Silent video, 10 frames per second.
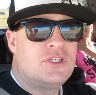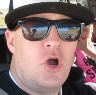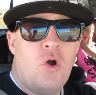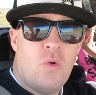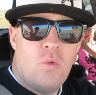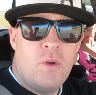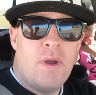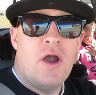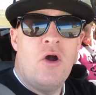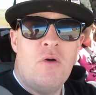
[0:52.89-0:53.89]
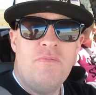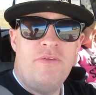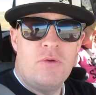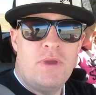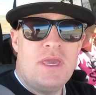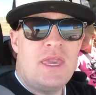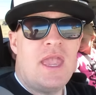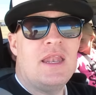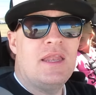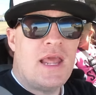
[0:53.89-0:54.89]
So we went home for the
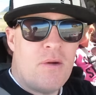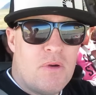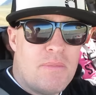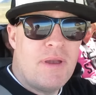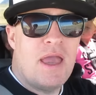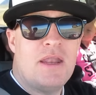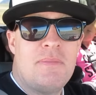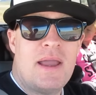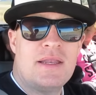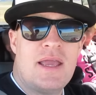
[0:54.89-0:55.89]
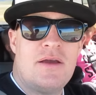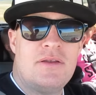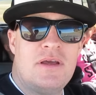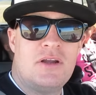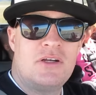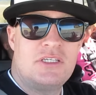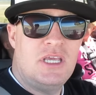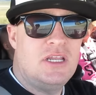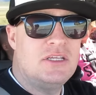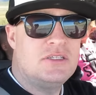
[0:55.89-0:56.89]
weekend and now we're headed back down to
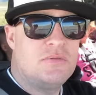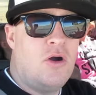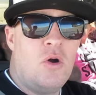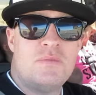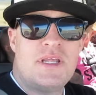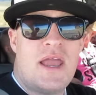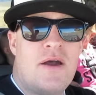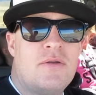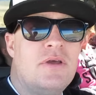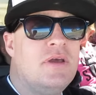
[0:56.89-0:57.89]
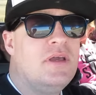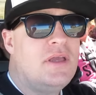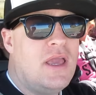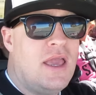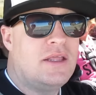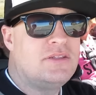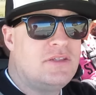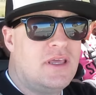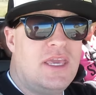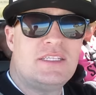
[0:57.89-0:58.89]
Christina's hometown
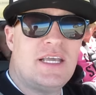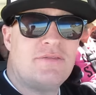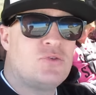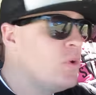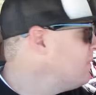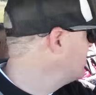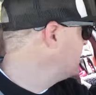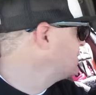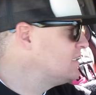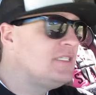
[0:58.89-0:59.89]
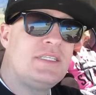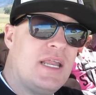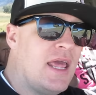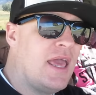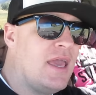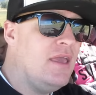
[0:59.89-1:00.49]
and the kids have swimming lessons today.